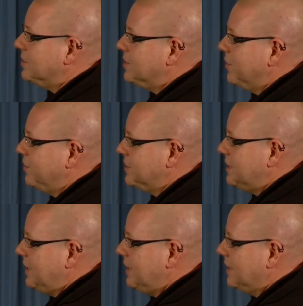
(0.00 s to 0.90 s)
And so you'll
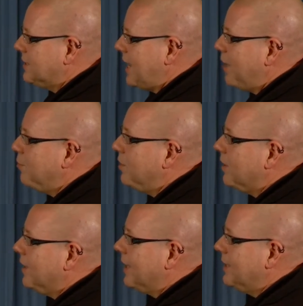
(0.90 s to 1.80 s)
see a scan will
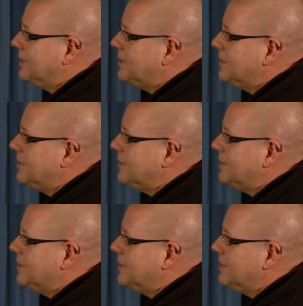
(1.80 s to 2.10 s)
look like this.